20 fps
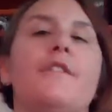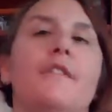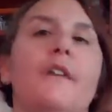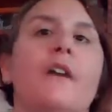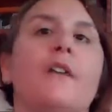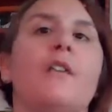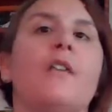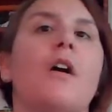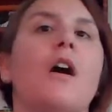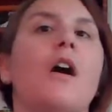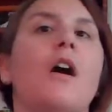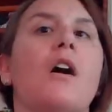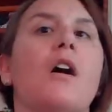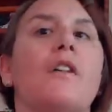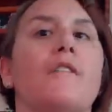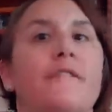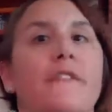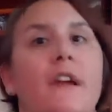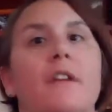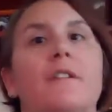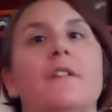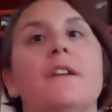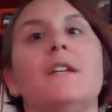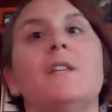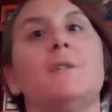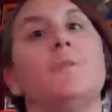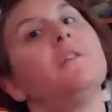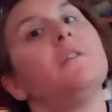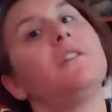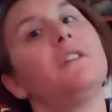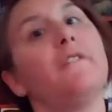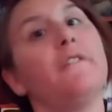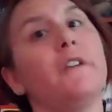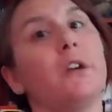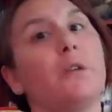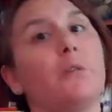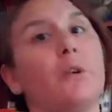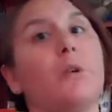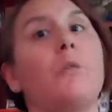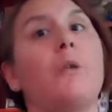there are very
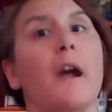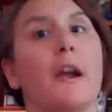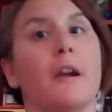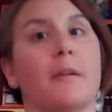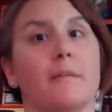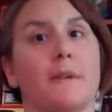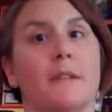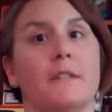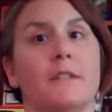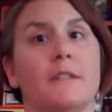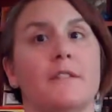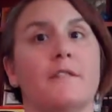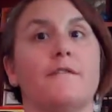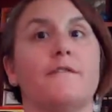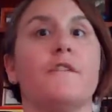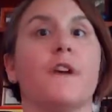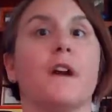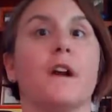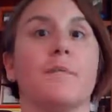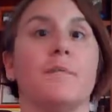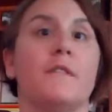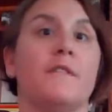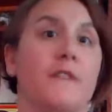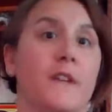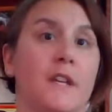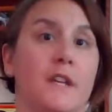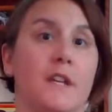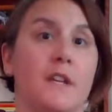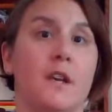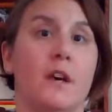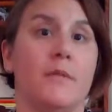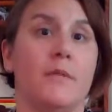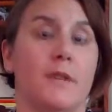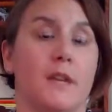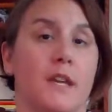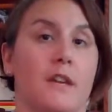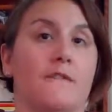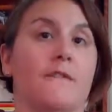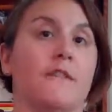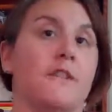specific requirements from the
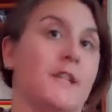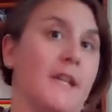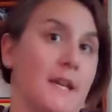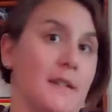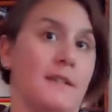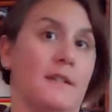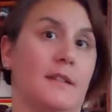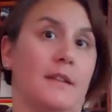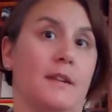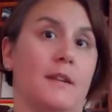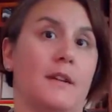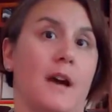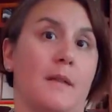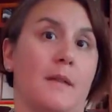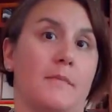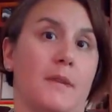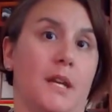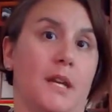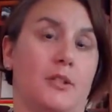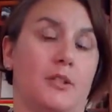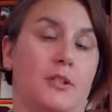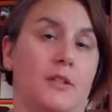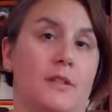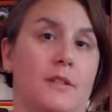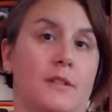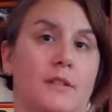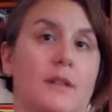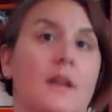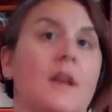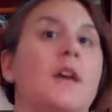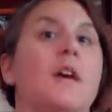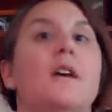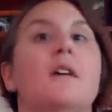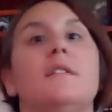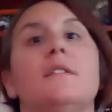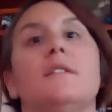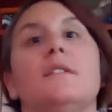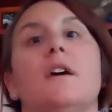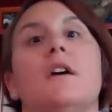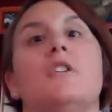VDOE for testing accommodations,
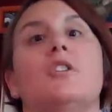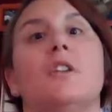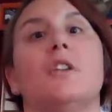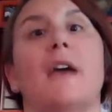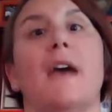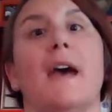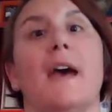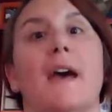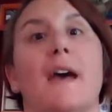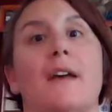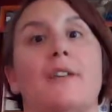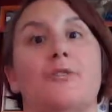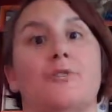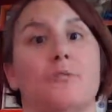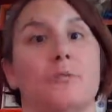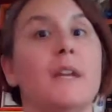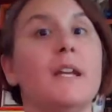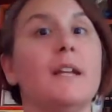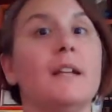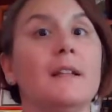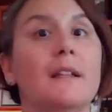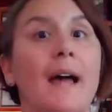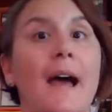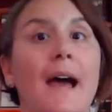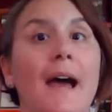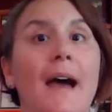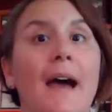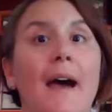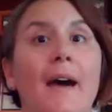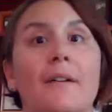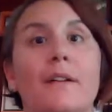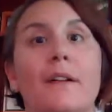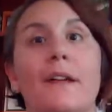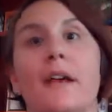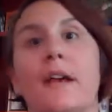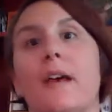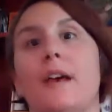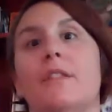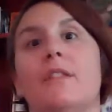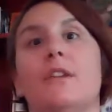such as read aloud,
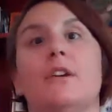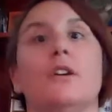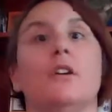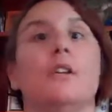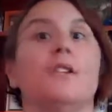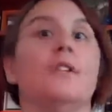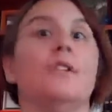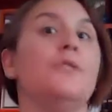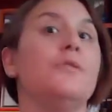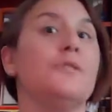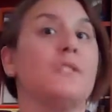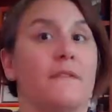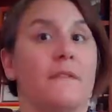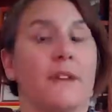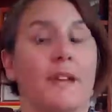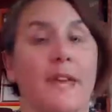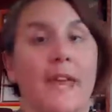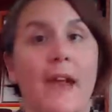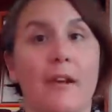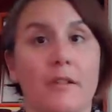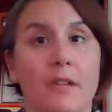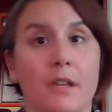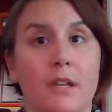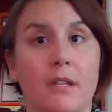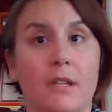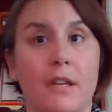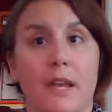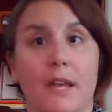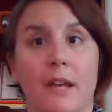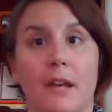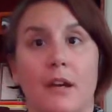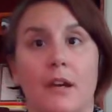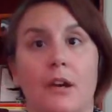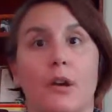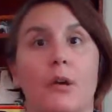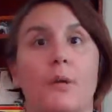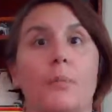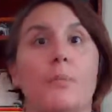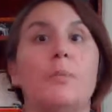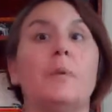the use of a
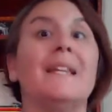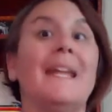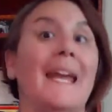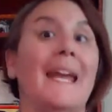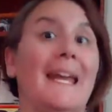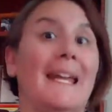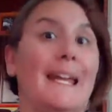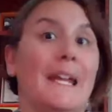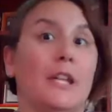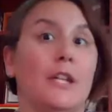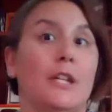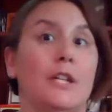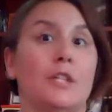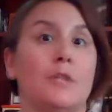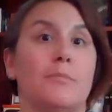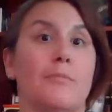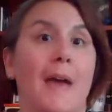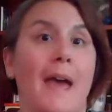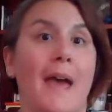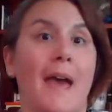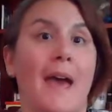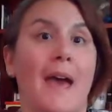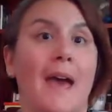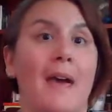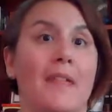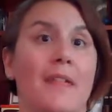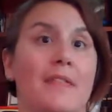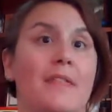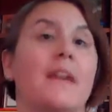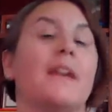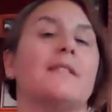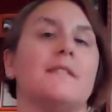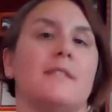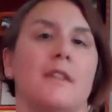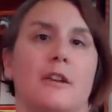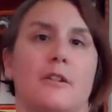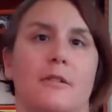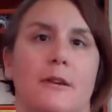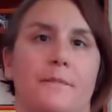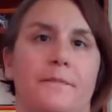calculator, plain English math,
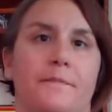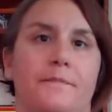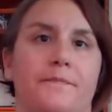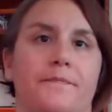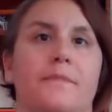etc.